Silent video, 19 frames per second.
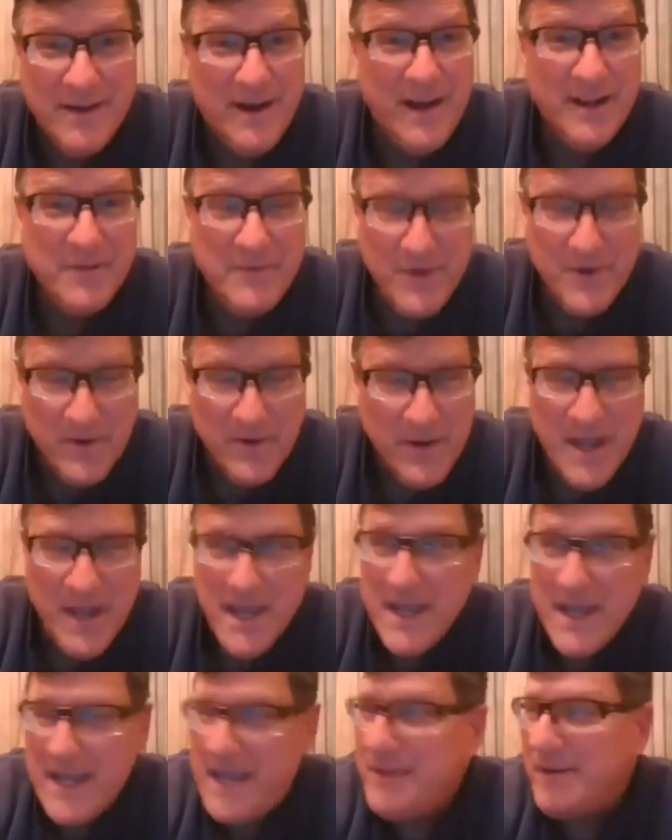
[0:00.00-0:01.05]
All of Europe,
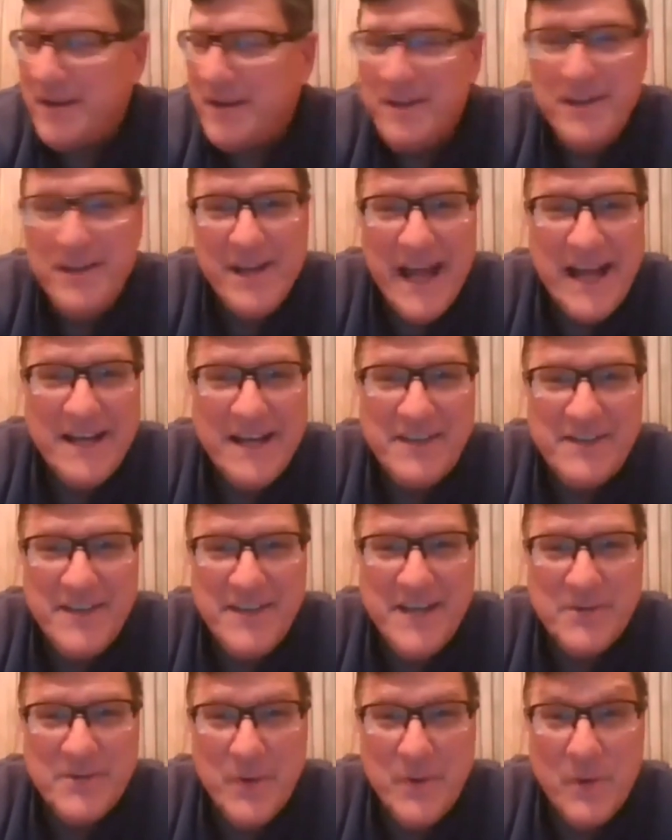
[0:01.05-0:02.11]
even in the United
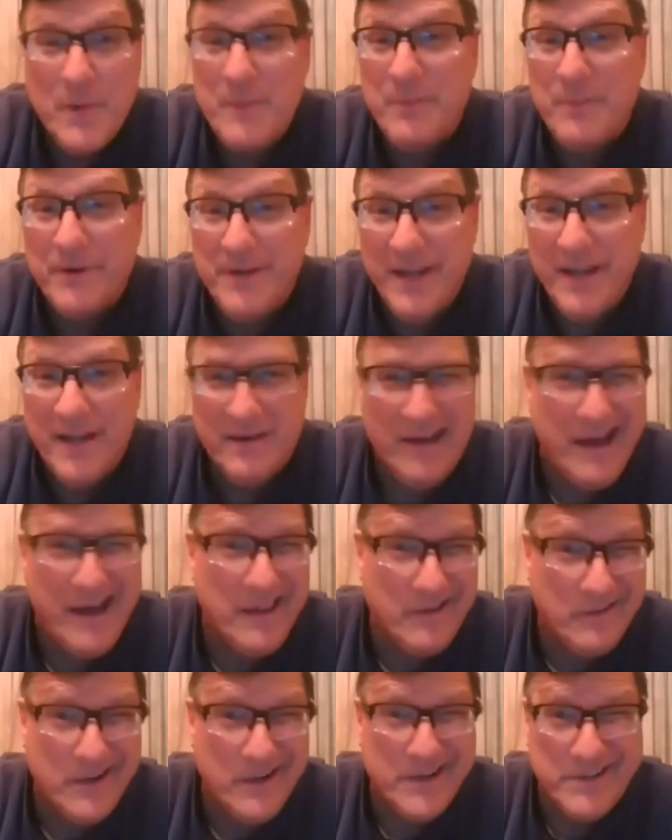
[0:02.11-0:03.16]
States, where we pretend, ah,
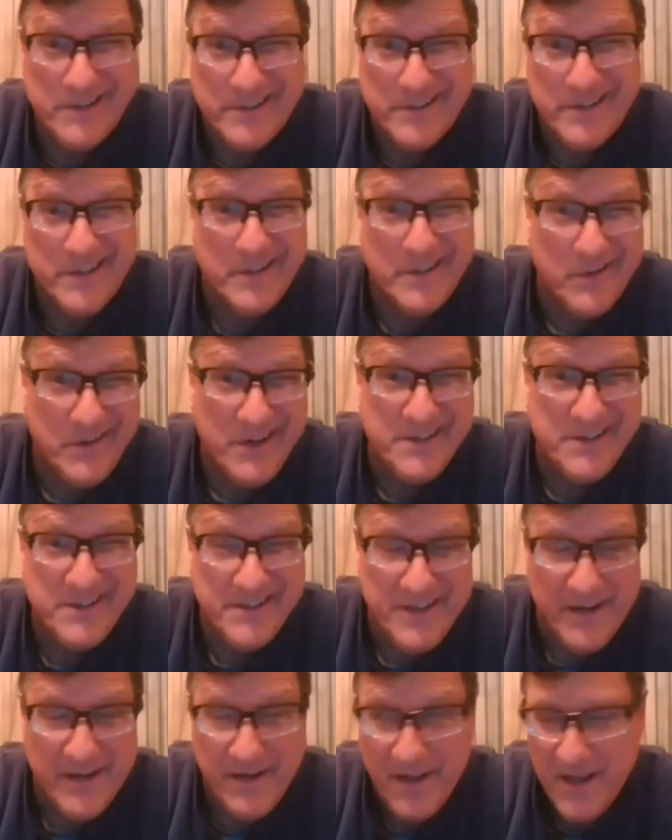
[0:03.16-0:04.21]
oh, the Russians did, the
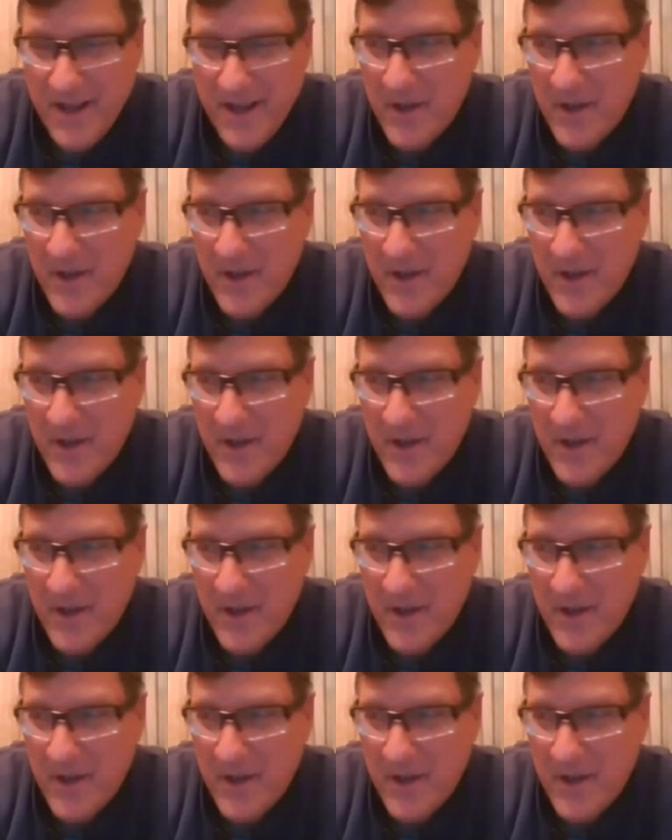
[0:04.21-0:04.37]
Russians did.